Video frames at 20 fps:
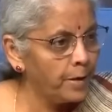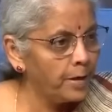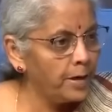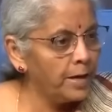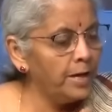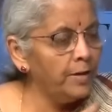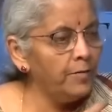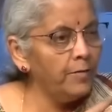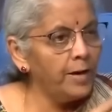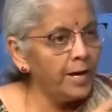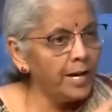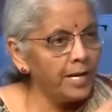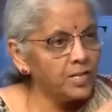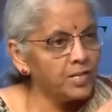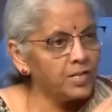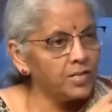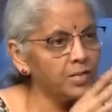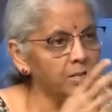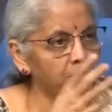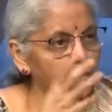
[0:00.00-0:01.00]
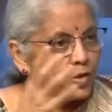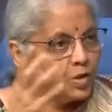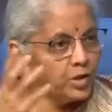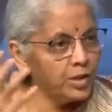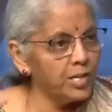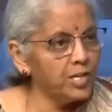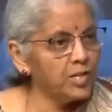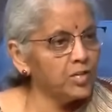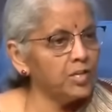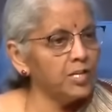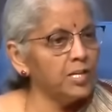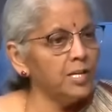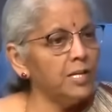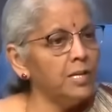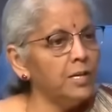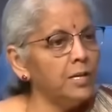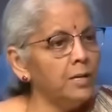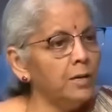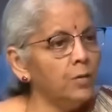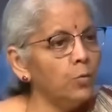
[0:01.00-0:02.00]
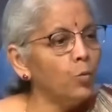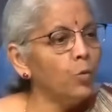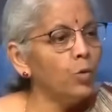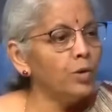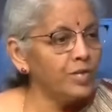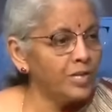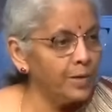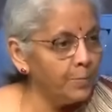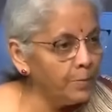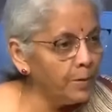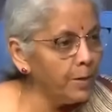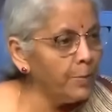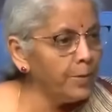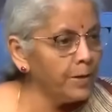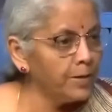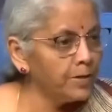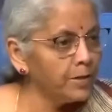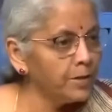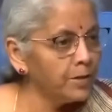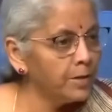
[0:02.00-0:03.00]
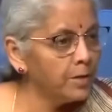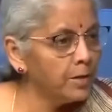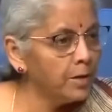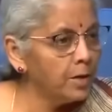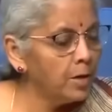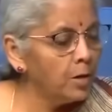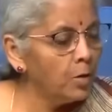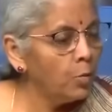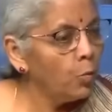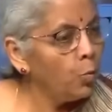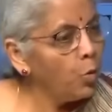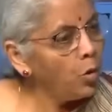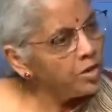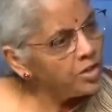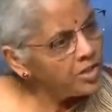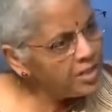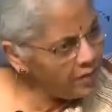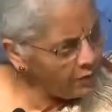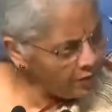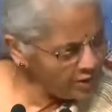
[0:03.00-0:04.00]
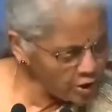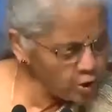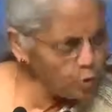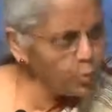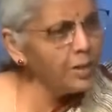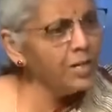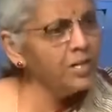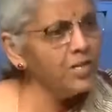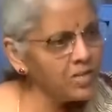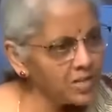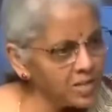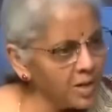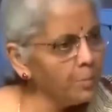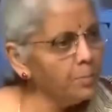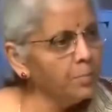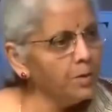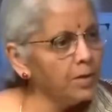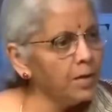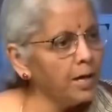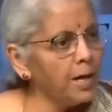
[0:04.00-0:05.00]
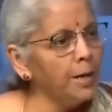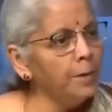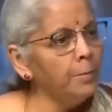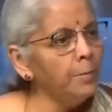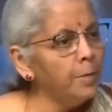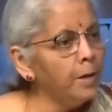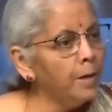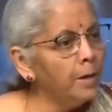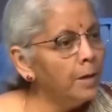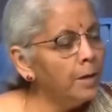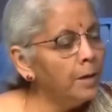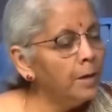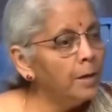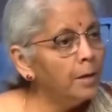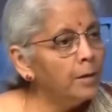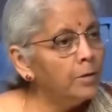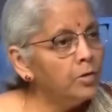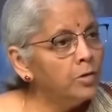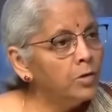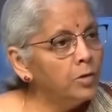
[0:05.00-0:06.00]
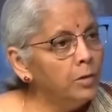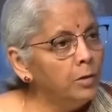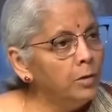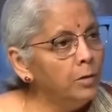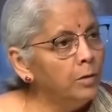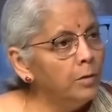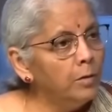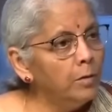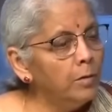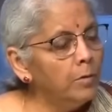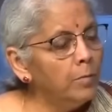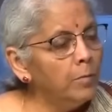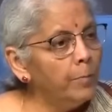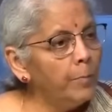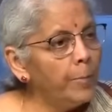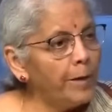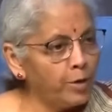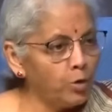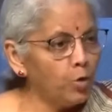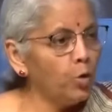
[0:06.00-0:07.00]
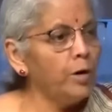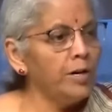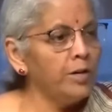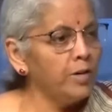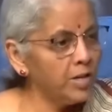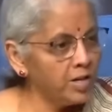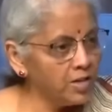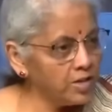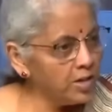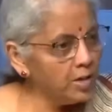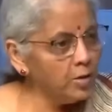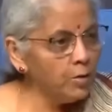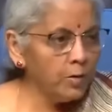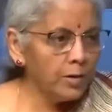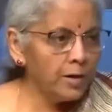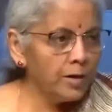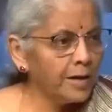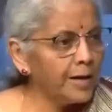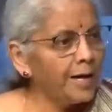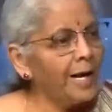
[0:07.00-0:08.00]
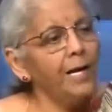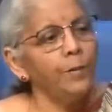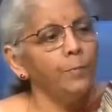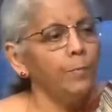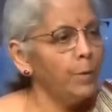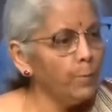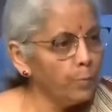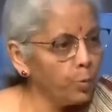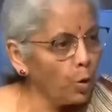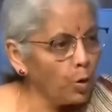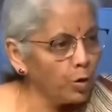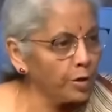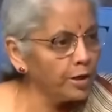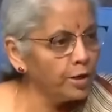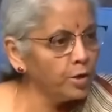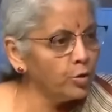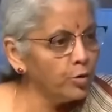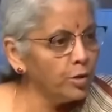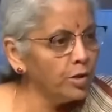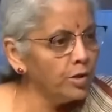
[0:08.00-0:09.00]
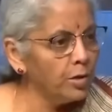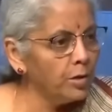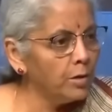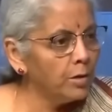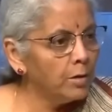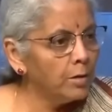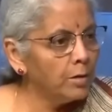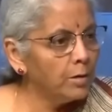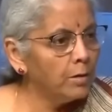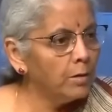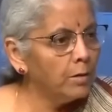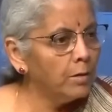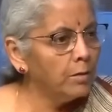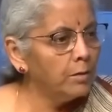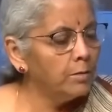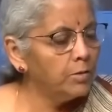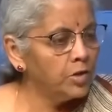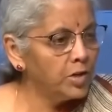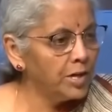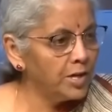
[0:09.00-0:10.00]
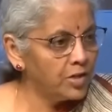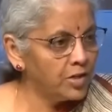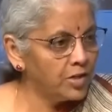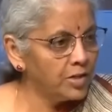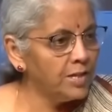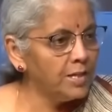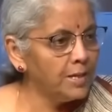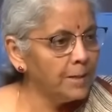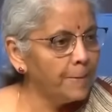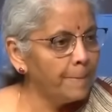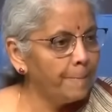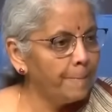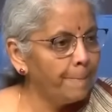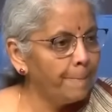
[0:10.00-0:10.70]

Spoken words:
even as the GST was implemented, was eventually sometime petrol and diesel can be brought into the GST.